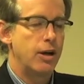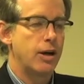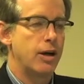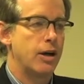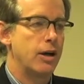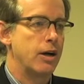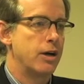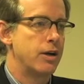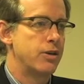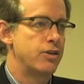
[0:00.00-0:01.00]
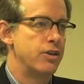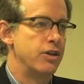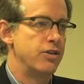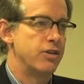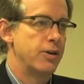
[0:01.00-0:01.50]
Uh,
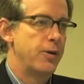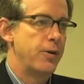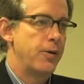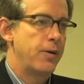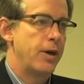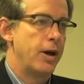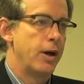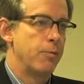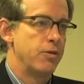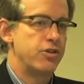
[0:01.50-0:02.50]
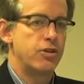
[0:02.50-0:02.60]
she's um,